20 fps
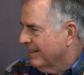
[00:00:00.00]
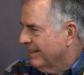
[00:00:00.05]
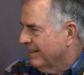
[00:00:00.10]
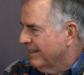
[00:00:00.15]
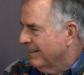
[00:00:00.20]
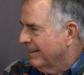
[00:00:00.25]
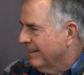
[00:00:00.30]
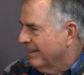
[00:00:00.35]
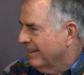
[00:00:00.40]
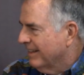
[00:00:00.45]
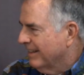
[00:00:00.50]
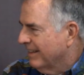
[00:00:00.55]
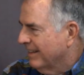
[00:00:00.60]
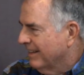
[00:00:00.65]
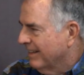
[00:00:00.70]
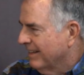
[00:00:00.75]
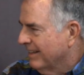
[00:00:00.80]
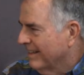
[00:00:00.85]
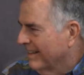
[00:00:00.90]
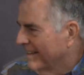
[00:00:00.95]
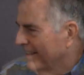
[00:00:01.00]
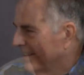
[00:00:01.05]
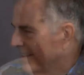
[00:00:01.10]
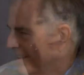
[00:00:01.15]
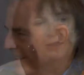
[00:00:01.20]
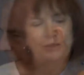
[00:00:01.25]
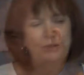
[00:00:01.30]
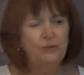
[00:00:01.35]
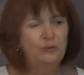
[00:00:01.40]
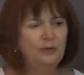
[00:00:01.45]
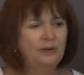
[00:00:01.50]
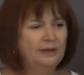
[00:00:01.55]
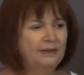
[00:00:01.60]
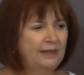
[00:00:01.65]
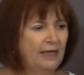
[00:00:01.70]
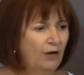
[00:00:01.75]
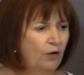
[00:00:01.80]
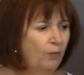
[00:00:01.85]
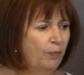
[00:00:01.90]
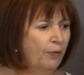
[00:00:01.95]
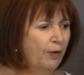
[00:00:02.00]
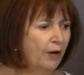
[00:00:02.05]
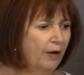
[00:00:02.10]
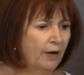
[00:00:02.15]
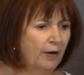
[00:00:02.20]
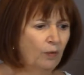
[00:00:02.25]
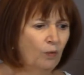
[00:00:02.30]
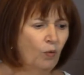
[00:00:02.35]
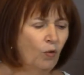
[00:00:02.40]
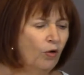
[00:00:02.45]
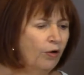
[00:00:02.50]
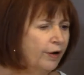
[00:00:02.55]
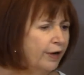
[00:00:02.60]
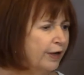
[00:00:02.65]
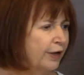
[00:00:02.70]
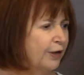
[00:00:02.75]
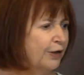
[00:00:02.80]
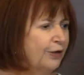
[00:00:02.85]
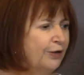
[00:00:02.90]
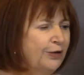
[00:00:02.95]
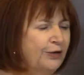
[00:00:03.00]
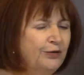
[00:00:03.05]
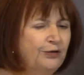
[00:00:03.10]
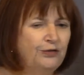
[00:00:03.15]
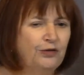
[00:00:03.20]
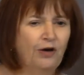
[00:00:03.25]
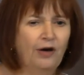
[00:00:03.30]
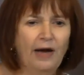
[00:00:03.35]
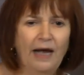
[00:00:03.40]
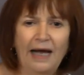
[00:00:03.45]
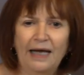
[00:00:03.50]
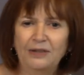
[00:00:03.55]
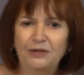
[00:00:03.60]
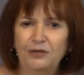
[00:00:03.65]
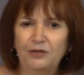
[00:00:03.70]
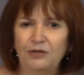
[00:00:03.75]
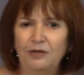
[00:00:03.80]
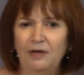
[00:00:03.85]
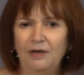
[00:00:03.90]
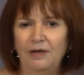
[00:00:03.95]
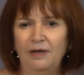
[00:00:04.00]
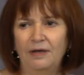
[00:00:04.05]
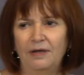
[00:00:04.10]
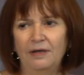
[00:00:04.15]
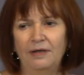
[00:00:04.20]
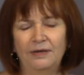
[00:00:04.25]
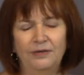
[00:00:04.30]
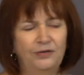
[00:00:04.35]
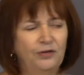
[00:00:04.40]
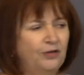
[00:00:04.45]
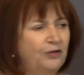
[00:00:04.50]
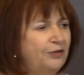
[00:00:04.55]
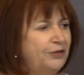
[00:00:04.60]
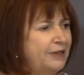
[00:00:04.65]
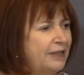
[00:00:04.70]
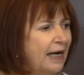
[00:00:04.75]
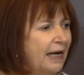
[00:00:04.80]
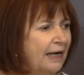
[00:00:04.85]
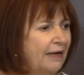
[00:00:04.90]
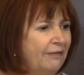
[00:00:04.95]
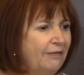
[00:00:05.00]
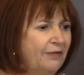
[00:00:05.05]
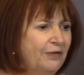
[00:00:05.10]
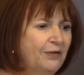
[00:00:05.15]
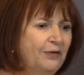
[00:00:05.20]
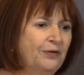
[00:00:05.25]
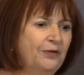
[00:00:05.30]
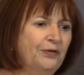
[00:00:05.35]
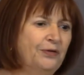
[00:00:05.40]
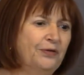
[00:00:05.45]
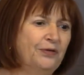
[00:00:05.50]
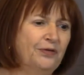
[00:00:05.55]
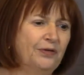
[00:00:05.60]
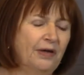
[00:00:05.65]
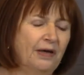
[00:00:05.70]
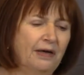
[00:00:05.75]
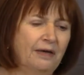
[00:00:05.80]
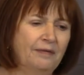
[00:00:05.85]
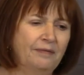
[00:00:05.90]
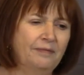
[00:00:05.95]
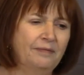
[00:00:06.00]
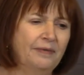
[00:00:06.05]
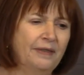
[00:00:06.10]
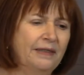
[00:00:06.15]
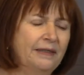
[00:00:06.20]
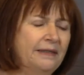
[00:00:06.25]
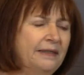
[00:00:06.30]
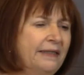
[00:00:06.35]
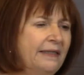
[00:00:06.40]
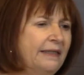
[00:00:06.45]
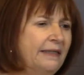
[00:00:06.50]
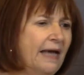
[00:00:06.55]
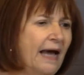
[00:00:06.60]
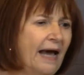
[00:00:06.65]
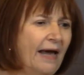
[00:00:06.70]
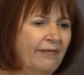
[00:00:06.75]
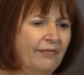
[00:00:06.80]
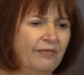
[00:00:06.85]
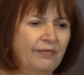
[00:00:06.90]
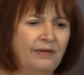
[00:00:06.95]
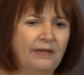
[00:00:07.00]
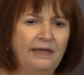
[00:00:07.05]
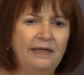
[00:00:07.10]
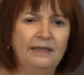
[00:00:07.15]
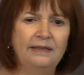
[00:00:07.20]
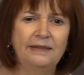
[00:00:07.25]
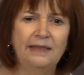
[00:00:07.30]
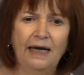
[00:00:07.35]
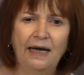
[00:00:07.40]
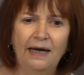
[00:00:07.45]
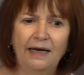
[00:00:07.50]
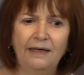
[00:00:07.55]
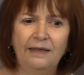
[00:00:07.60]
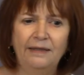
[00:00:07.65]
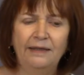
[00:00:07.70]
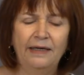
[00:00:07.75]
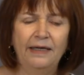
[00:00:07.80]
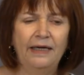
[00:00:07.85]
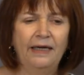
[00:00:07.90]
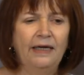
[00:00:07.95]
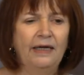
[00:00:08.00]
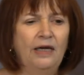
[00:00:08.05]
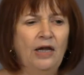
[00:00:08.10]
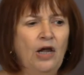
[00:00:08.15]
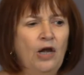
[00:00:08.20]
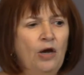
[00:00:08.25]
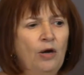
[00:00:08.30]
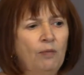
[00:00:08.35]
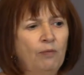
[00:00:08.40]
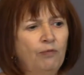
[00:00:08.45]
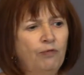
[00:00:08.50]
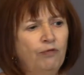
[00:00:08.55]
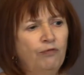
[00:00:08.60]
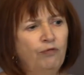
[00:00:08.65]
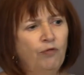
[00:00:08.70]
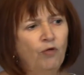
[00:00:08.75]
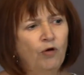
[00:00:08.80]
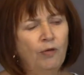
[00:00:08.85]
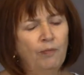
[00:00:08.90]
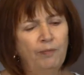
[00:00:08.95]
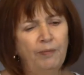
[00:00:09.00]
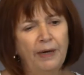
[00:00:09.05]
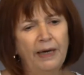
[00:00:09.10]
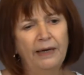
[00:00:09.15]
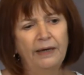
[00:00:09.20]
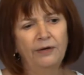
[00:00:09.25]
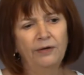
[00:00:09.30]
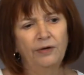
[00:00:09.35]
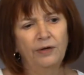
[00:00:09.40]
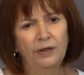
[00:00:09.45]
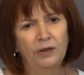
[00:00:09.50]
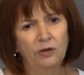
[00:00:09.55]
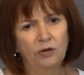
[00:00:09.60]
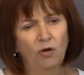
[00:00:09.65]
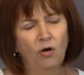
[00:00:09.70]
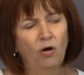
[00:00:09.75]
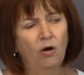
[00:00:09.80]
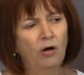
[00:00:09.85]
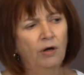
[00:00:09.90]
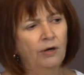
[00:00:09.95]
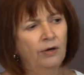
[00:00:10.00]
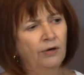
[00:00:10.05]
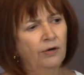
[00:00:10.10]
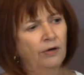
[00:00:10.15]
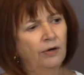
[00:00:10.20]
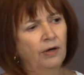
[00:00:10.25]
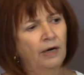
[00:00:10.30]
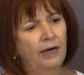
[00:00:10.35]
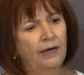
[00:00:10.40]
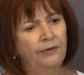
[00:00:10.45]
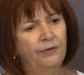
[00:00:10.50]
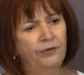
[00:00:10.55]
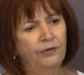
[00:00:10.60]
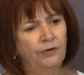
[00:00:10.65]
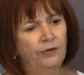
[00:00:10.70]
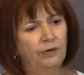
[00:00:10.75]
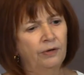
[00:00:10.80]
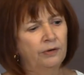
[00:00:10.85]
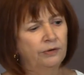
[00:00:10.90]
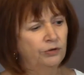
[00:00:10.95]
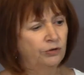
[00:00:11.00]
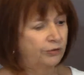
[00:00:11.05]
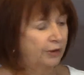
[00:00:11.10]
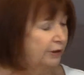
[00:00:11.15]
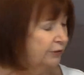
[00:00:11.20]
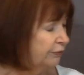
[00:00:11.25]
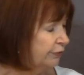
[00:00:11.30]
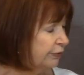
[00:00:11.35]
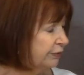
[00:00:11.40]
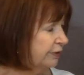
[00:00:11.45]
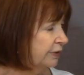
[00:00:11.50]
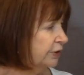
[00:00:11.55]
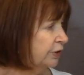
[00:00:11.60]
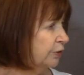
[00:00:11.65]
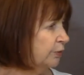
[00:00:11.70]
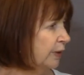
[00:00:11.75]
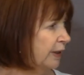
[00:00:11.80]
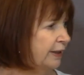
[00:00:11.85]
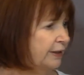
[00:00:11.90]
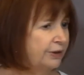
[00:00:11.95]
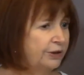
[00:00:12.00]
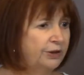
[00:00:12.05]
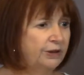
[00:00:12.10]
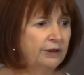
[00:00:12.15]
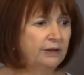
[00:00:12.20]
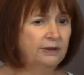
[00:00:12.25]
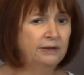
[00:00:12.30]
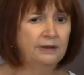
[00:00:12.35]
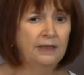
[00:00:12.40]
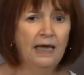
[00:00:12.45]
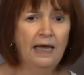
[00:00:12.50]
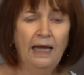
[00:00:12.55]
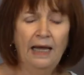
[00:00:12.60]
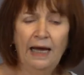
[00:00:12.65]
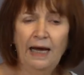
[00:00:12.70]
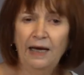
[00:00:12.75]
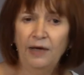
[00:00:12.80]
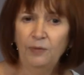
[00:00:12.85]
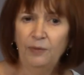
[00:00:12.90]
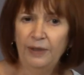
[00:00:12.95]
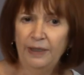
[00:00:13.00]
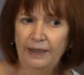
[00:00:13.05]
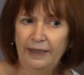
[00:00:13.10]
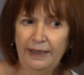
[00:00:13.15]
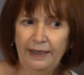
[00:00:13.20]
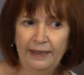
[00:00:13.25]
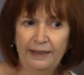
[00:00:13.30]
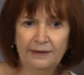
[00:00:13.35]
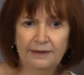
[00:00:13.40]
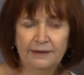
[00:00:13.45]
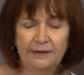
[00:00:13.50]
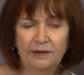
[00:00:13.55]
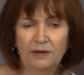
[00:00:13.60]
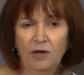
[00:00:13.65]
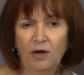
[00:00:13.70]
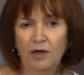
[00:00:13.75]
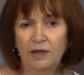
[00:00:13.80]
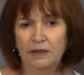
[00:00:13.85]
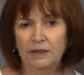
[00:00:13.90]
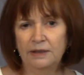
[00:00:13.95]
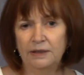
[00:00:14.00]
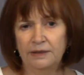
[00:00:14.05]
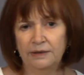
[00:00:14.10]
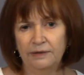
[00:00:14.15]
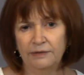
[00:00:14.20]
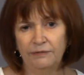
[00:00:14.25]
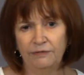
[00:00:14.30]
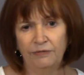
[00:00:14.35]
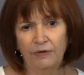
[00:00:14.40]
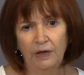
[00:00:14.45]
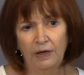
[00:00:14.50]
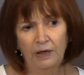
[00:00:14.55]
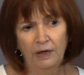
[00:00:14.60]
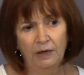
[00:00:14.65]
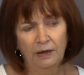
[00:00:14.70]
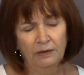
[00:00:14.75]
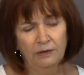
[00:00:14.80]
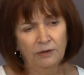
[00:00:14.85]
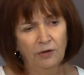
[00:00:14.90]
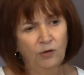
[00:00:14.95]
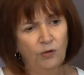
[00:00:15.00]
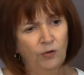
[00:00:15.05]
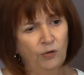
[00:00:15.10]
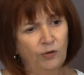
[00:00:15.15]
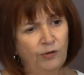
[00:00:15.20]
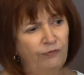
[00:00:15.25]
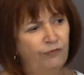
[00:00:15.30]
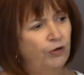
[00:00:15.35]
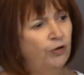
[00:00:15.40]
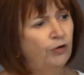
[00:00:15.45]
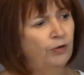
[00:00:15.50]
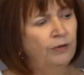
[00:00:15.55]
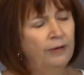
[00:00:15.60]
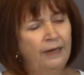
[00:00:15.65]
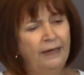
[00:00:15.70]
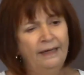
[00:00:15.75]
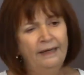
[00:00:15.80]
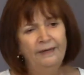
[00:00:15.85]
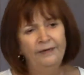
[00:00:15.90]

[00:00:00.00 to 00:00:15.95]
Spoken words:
Well, what we're trying to do is help our warriors, our astronauts, our divers, elite athletes. How do they perform better and longer under stressful situations? How do we enhance the cognitive load? If you're,